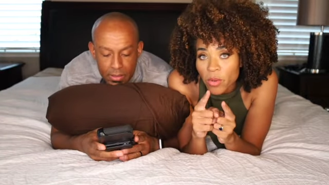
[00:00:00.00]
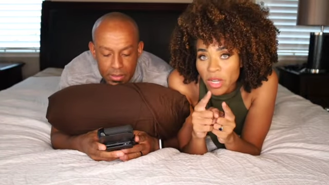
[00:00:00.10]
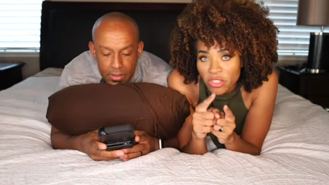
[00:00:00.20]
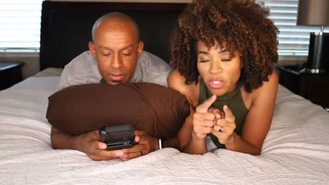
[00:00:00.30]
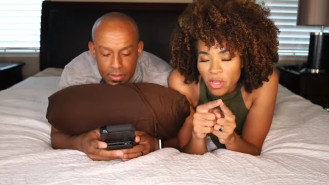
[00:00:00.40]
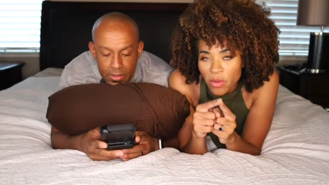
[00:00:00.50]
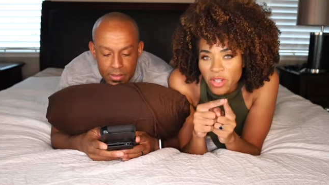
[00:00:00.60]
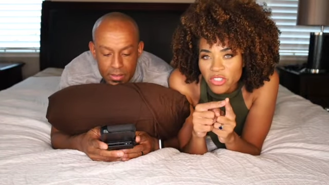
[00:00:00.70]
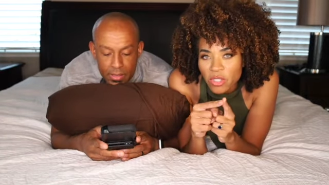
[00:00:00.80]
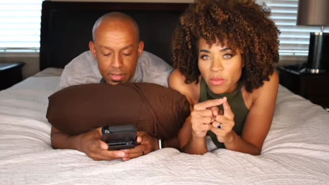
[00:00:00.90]
Speaker 1: question. The
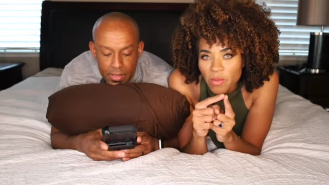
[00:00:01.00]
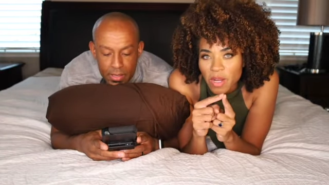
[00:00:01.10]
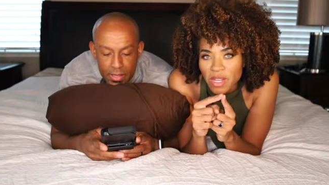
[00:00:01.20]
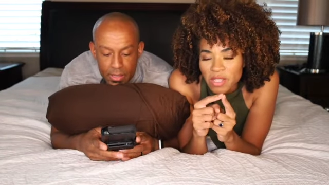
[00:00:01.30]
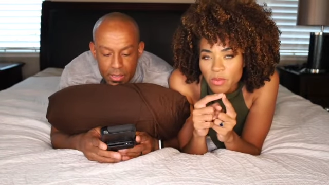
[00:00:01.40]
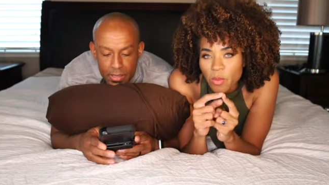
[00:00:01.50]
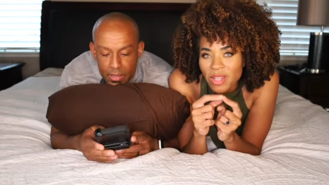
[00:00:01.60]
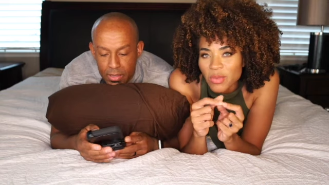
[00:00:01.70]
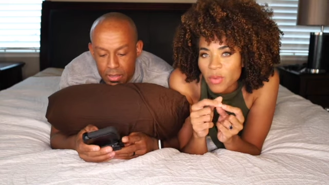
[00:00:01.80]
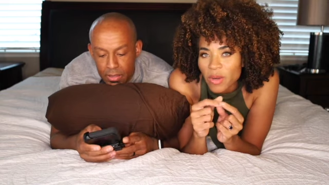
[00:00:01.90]
question was,
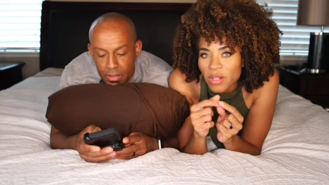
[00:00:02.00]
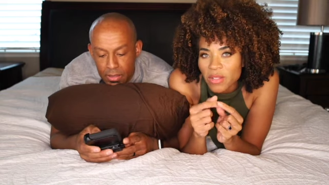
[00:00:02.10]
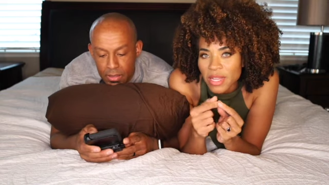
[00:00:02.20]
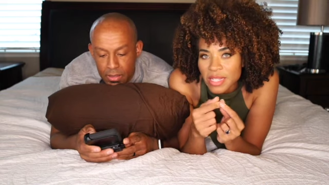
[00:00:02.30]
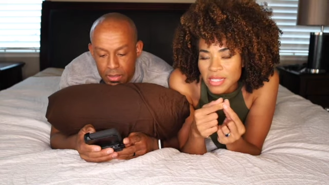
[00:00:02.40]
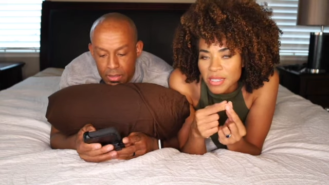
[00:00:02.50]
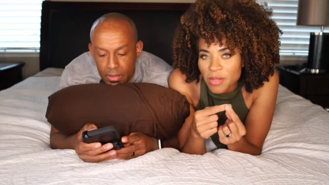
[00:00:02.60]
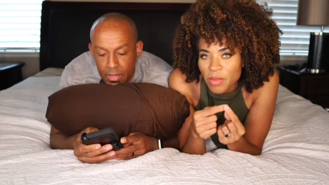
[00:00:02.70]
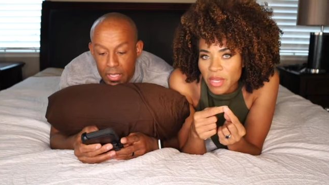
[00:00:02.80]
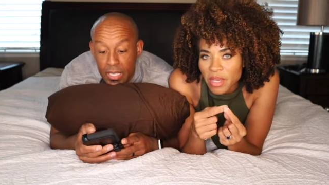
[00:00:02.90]
what do we want our legacy
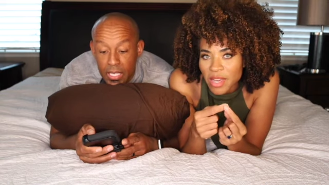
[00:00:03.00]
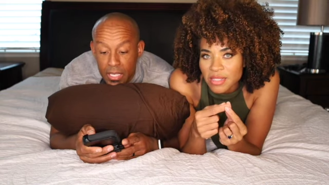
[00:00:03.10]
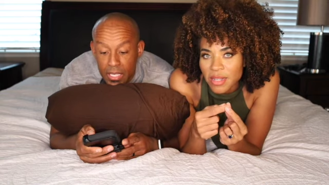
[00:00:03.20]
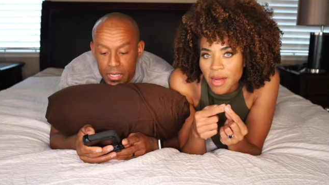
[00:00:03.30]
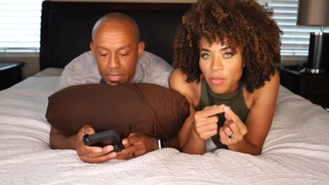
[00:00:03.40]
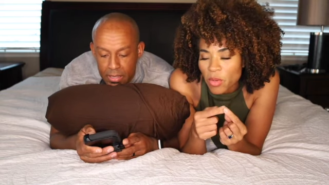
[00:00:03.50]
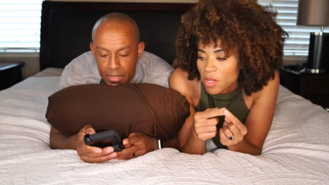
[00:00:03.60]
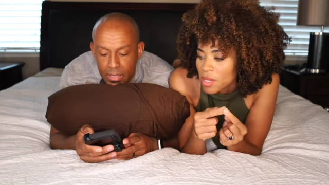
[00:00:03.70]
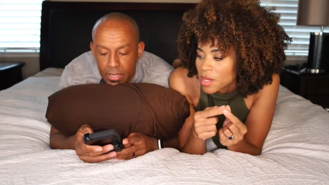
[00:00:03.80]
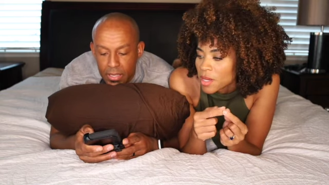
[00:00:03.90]
to be as a
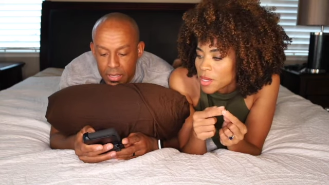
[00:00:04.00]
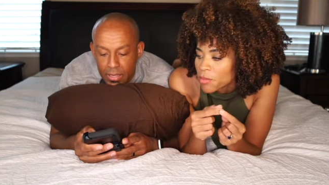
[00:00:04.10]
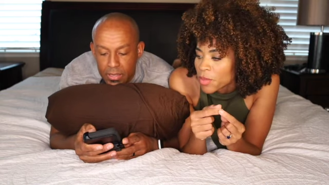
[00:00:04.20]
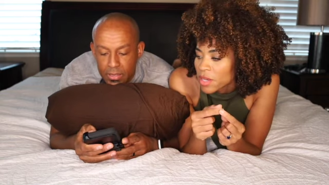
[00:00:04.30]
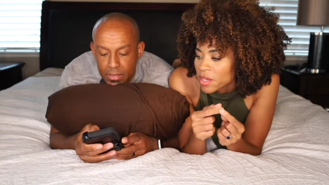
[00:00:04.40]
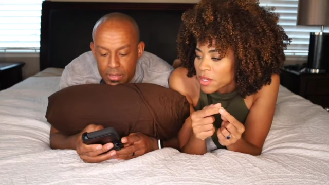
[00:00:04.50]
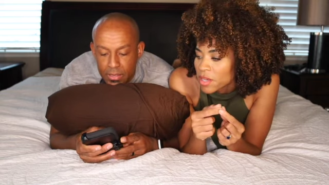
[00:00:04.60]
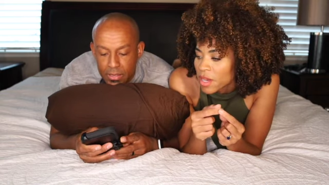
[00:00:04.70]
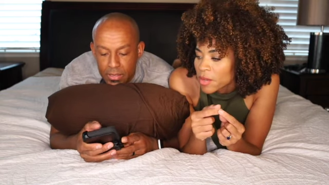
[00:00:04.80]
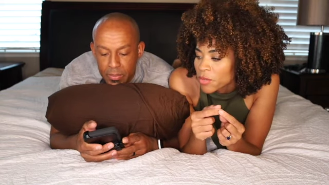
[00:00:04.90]
couple? But
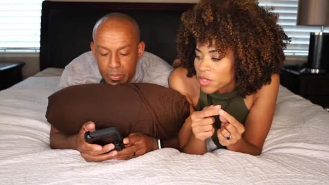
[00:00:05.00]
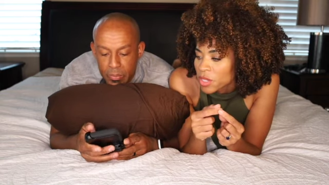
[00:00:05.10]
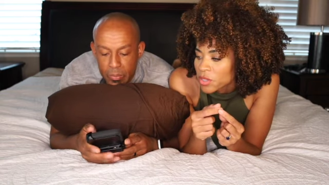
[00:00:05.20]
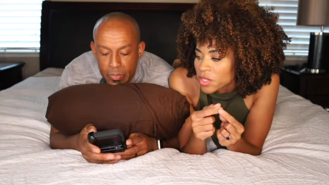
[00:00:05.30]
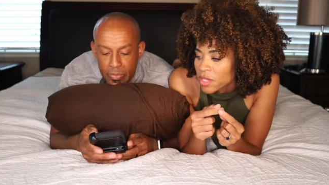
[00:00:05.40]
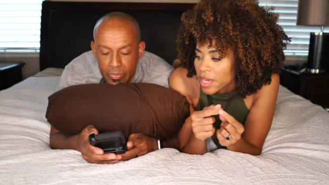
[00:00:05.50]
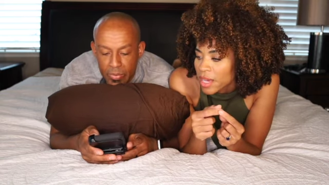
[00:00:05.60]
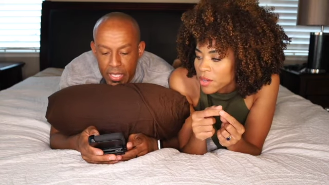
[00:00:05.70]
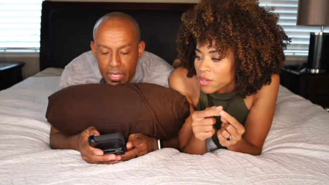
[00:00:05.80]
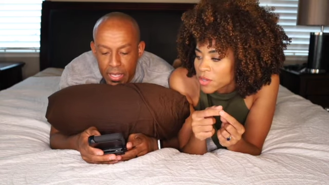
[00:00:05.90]
um, you're gonna look
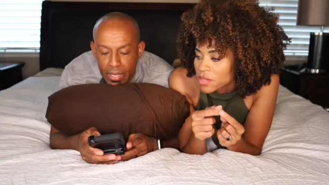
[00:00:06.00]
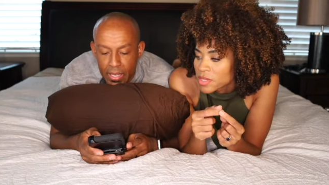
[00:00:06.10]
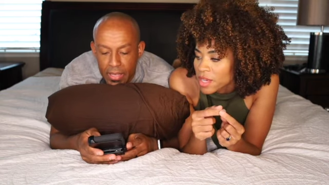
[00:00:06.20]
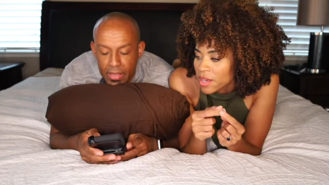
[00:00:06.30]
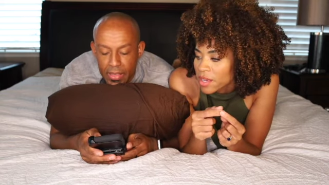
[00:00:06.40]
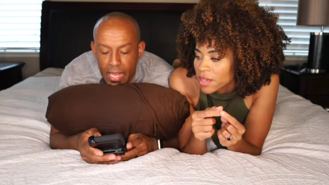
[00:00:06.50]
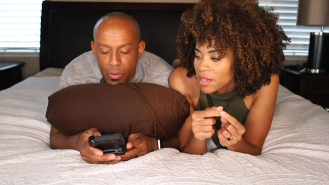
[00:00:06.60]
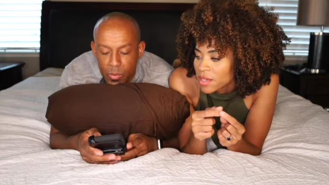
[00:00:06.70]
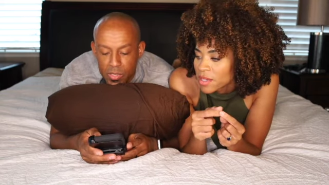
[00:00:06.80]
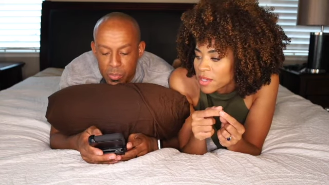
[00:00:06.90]
at
Speaker 2: who and said it.
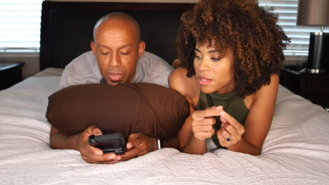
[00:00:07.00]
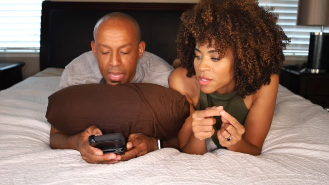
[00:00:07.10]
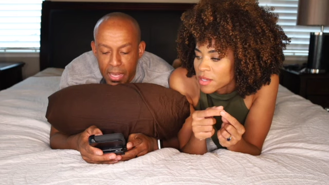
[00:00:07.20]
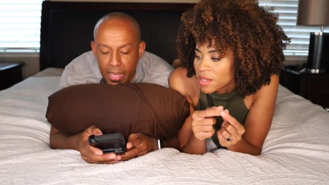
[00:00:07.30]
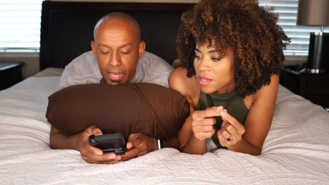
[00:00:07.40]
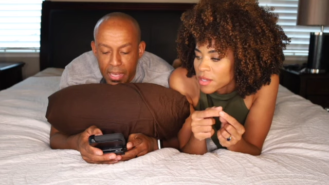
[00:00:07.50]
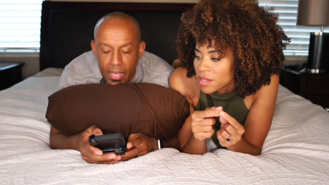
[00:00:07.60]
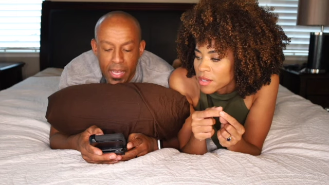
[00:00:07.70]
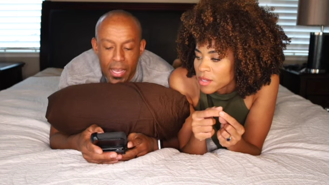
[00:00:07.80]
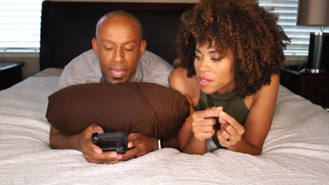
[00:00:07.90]
That was by,
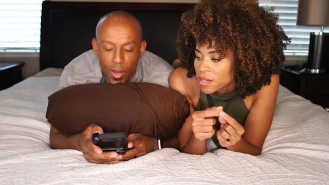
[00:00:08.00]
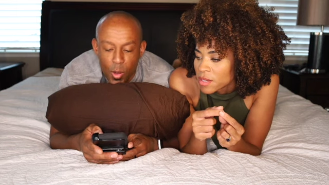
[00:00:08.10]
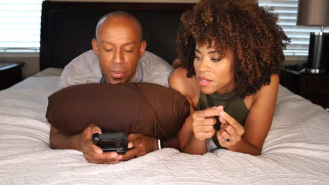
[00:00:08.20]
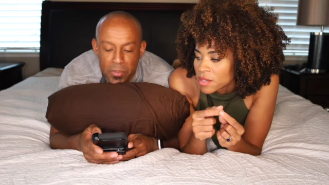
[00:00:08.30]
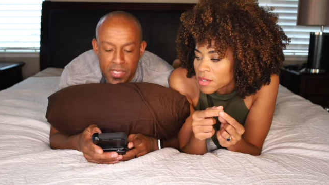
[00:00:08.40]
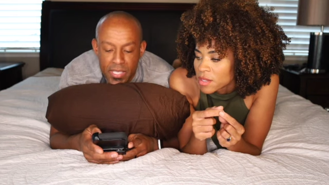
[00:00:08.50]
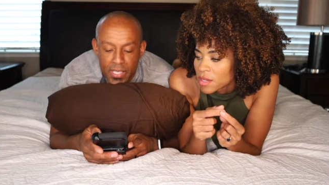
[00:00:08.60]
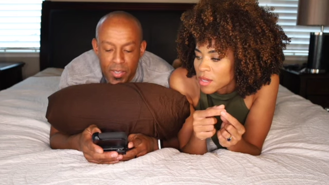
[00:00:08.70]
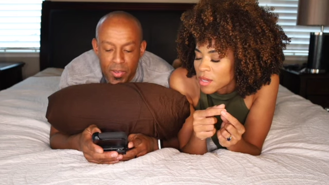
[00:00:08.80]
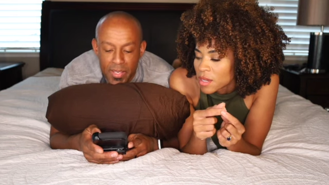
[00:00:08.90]
I hope I'm
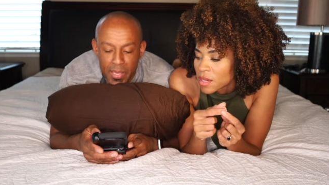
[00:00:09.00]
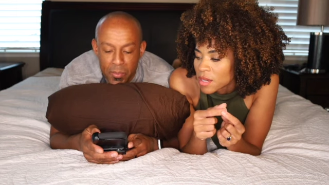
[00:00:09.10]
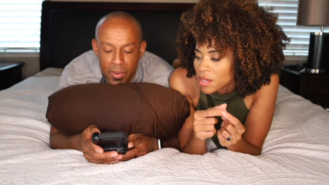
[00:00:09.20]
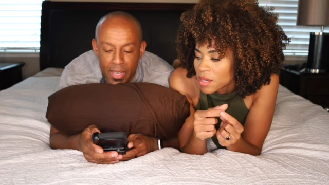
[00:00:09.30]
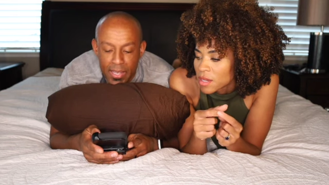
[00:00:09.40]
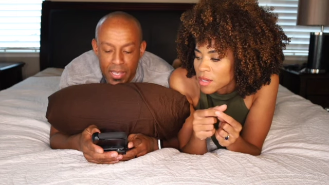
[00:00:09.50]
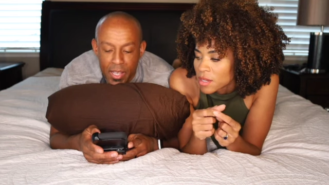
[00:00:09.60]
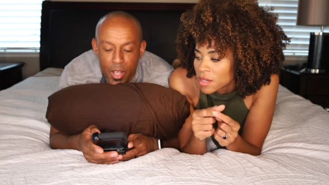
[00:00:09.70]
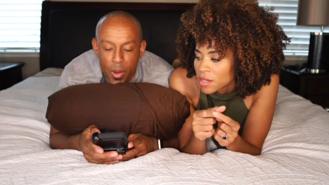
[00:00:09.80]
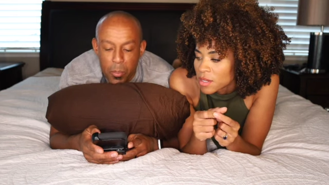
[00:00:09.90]
saying her name right,
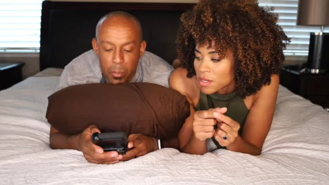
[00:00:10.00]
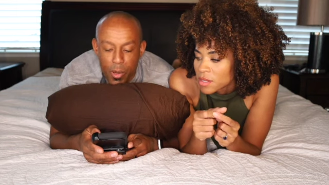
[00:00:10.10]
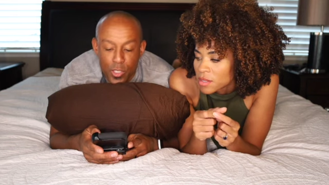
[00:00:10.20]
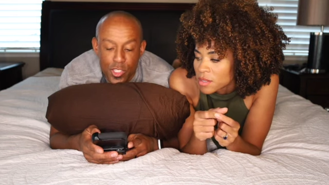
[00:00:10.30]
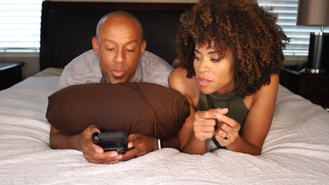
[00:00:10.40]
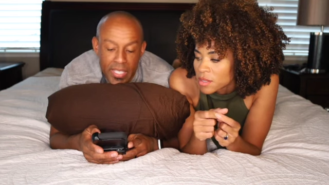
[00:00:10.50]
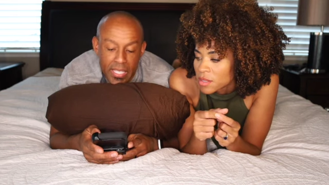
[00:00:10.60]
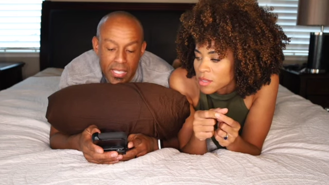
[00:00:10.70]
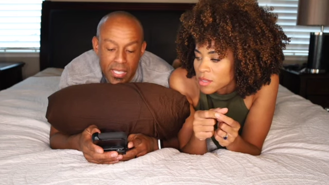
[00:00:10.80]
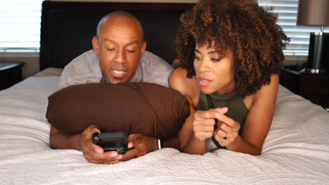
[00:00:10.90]

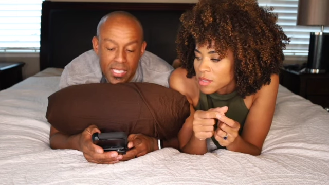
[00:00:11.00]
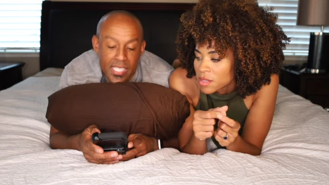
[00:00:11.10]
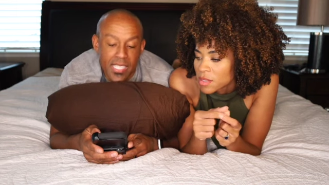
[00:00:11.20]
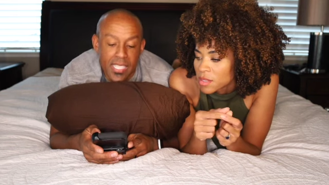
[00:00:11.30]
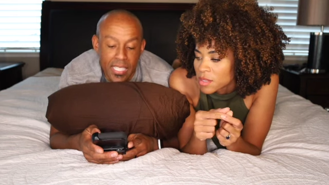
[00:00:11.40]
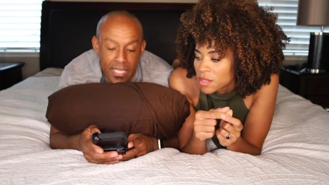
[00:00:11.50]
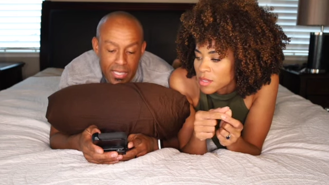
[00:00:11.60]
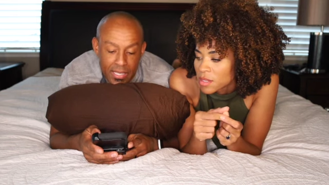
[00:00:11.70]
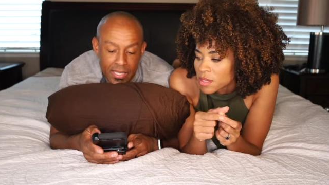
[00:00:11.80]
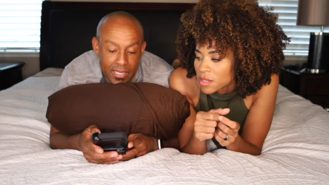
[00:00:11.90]
Bertrine C.